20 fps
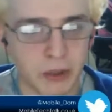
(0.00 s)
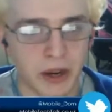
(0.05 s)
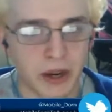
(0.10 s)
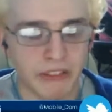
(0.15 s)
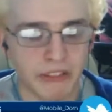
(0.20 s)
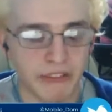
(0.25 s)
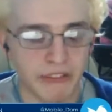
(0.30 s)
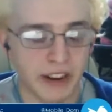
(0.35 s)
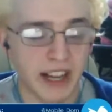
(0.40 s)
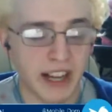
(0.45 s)

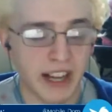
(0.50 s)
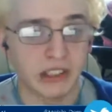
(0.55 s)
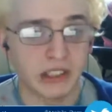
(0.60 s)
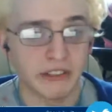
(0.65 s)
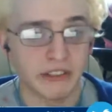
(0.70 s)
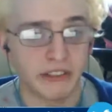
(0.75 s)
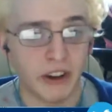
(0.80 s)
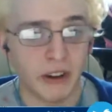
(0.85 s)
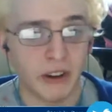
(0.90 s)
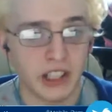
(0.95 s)
flagship
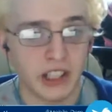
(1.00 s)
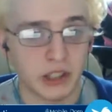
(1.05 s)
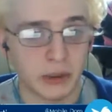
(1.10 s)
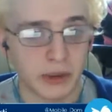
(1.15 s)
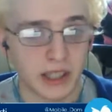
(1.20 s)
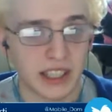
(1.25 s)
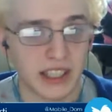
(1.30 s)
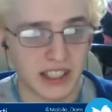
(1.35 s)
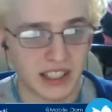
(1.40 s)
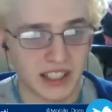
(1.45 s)
phone in
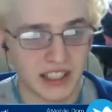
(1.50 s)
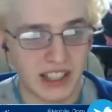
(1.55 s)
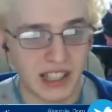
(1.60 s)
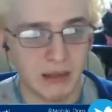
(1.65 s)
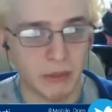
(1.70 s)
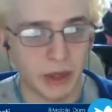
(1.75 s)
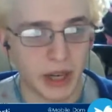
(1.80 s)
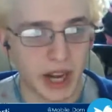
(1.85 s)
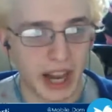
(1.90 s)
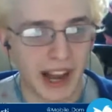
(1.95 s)
2016
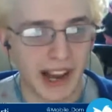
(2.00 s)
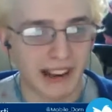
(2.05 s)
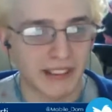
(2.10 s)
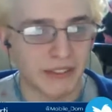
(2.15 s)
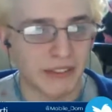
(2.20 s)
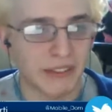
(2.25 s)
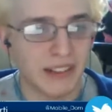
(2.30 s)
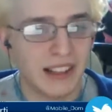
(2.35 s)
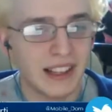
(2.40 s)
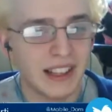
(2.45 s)
would have,